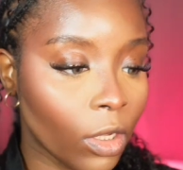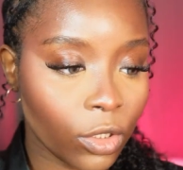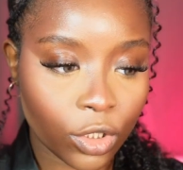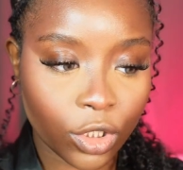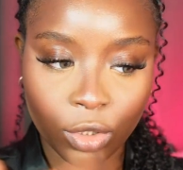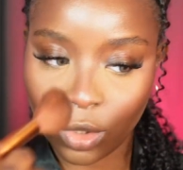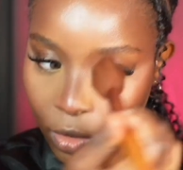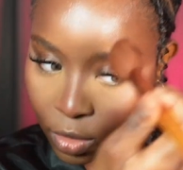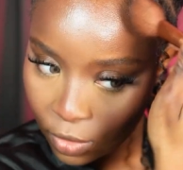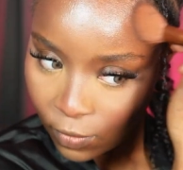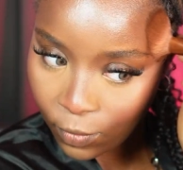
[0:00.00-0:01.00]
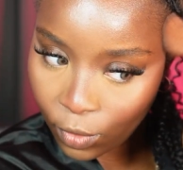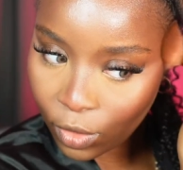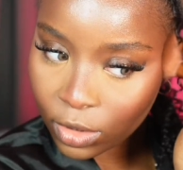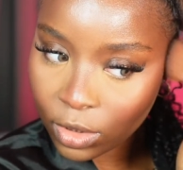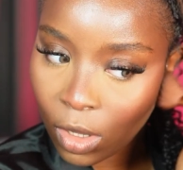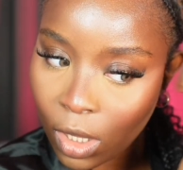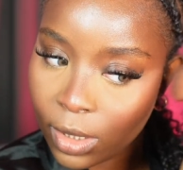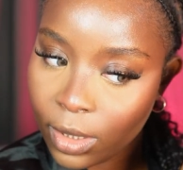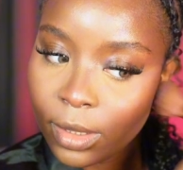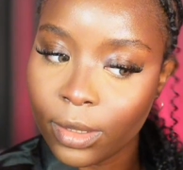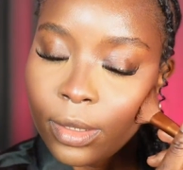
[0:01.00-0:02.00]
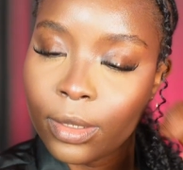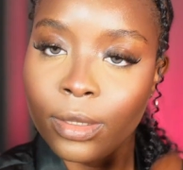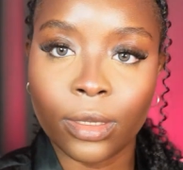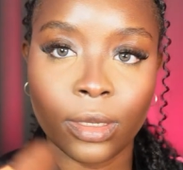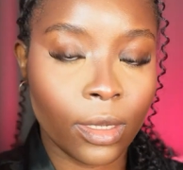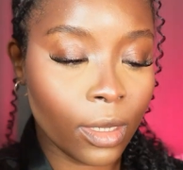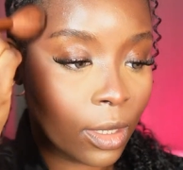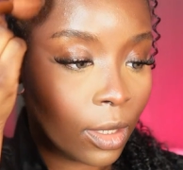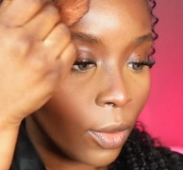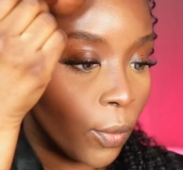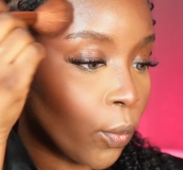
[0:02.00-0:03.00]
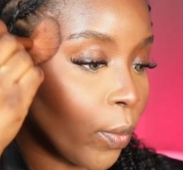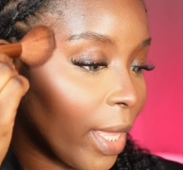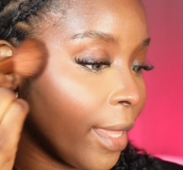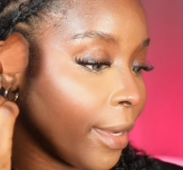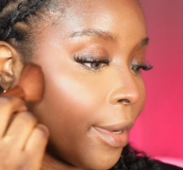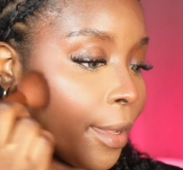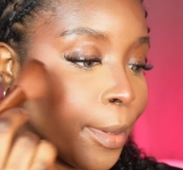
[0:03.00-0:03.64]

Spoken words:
you should also focus on when